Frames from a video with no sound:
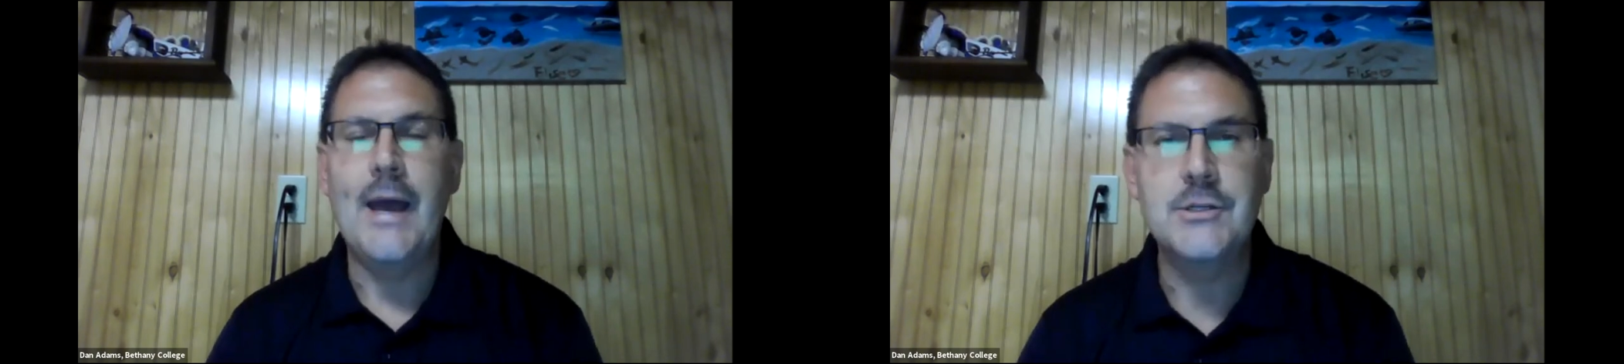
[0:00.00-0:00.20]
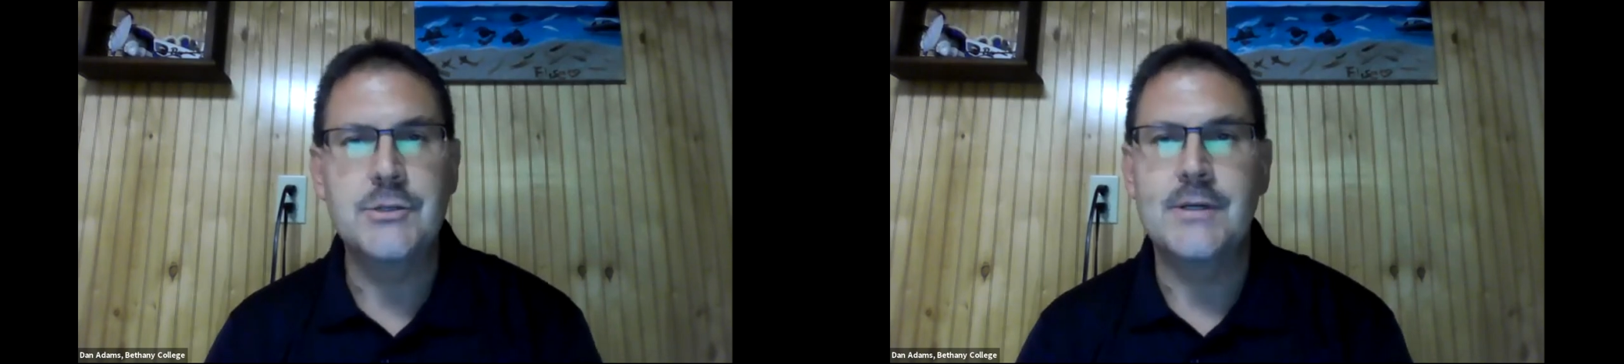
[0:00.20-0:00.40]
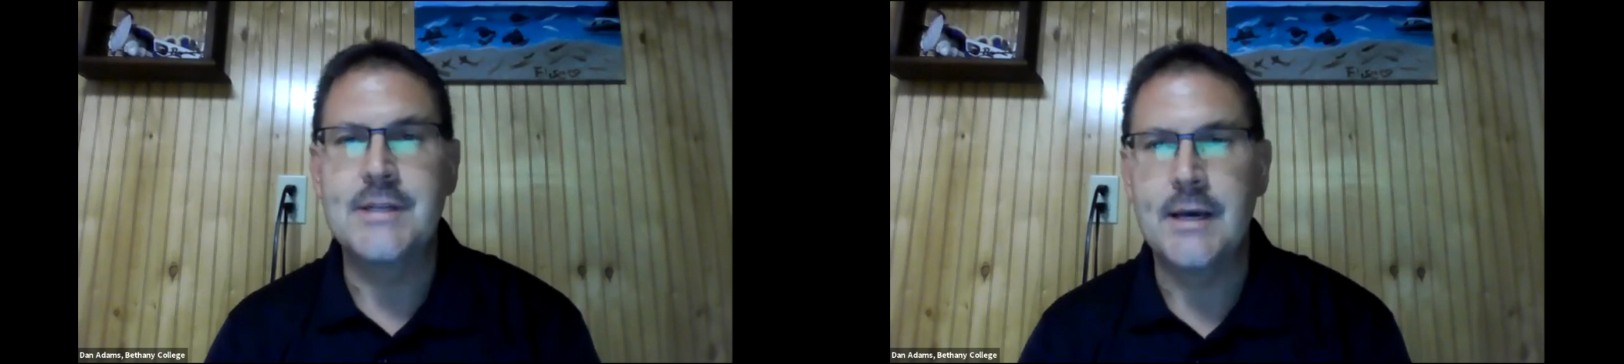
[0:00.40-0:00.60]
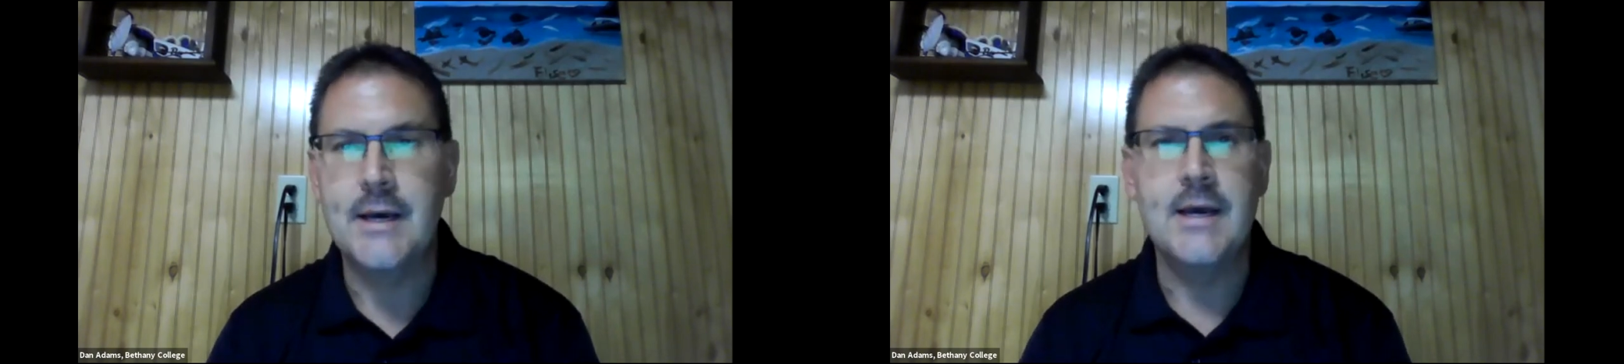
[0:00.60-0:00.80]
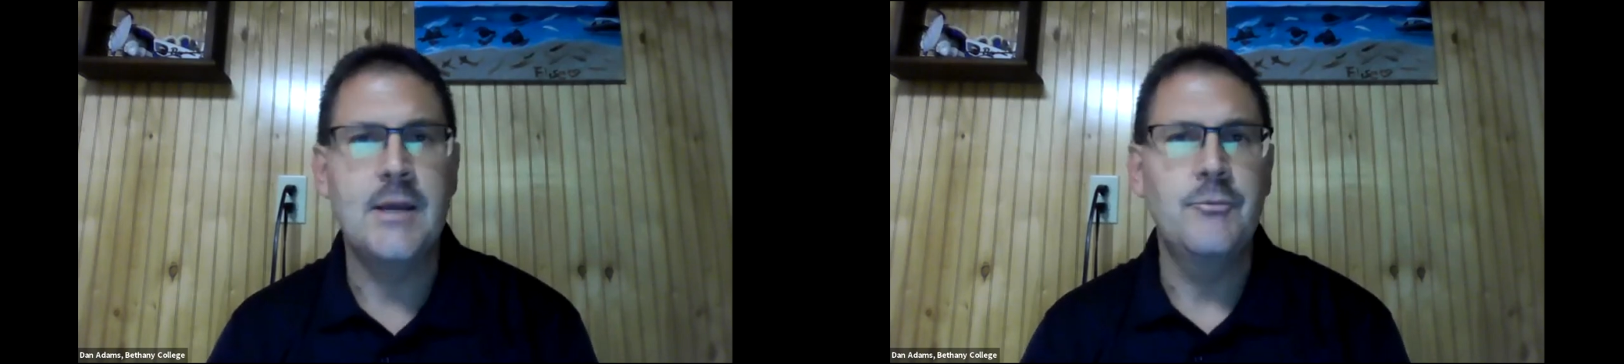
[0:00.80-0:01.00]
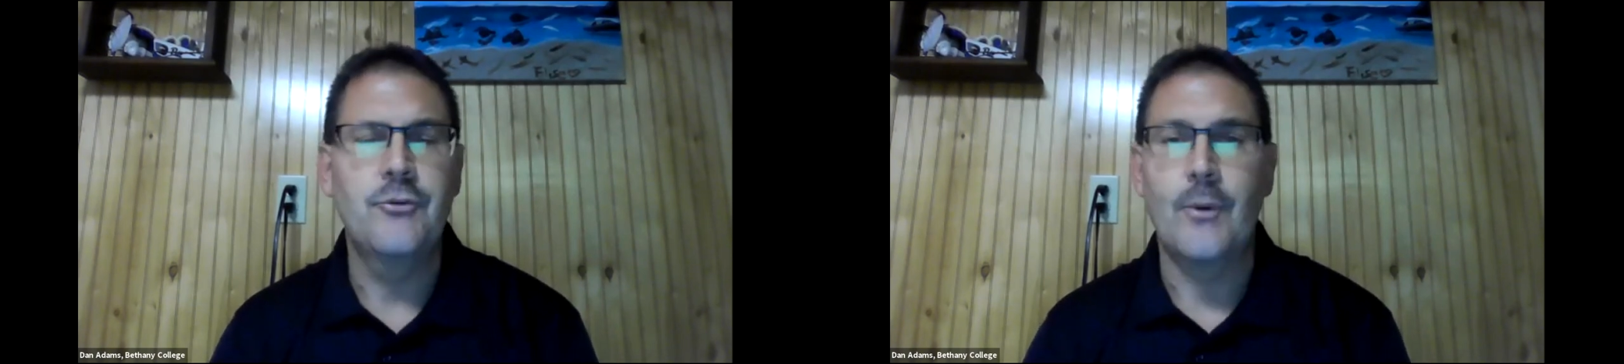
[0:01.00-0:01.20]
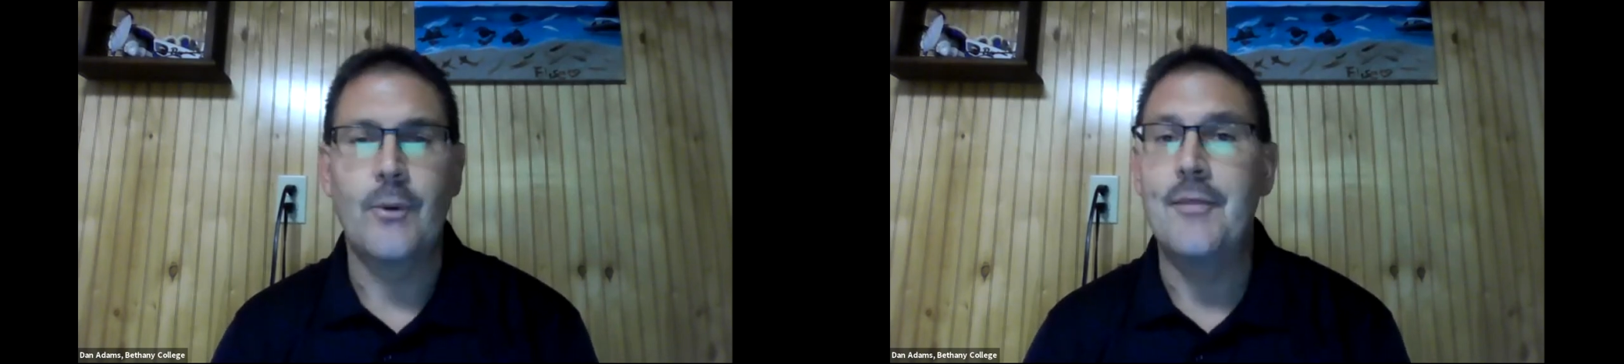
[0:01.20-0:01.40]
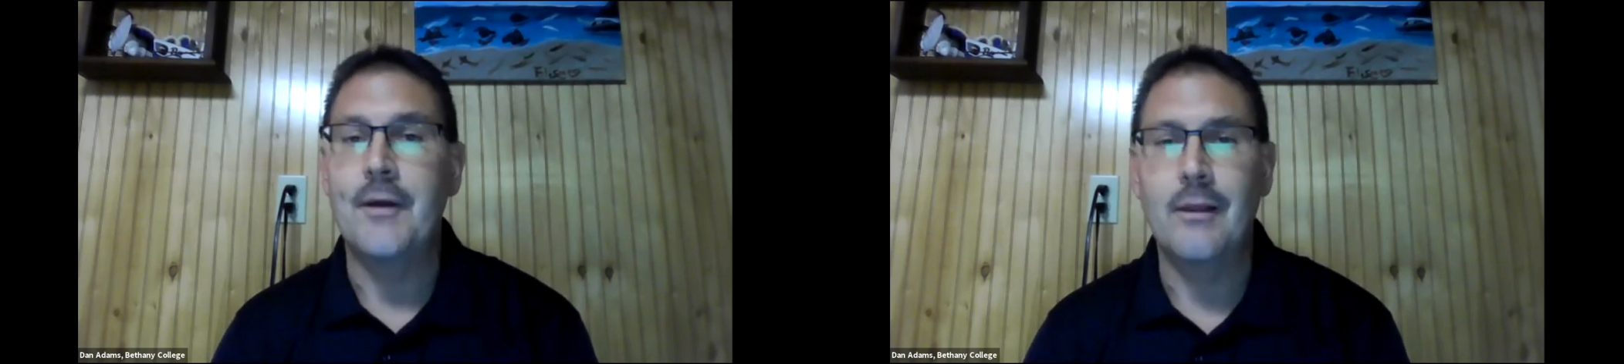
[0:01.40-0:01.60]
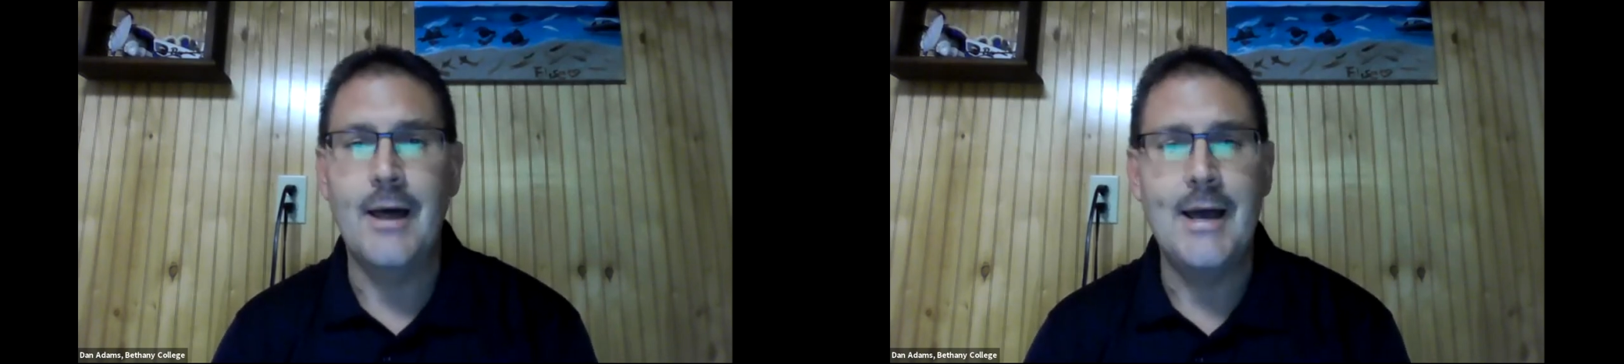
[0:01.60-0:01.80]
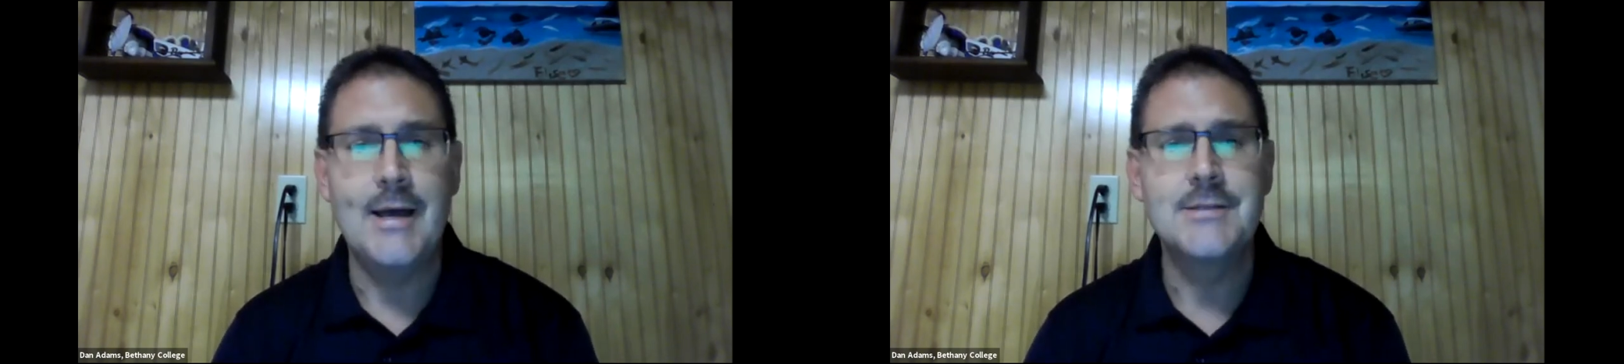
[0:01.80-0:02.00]
extra times throughout the
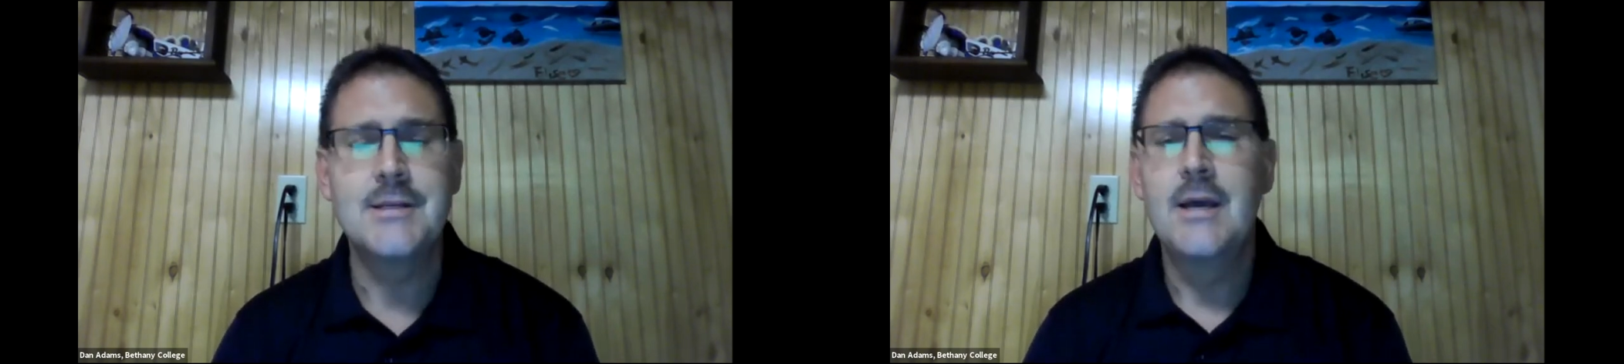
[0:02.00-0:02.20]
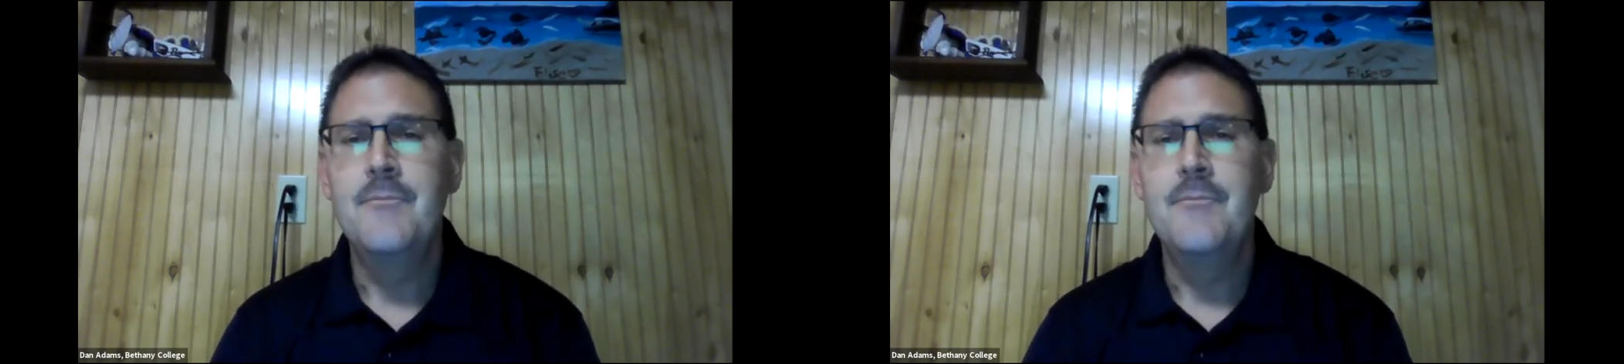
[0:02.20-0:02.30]
class,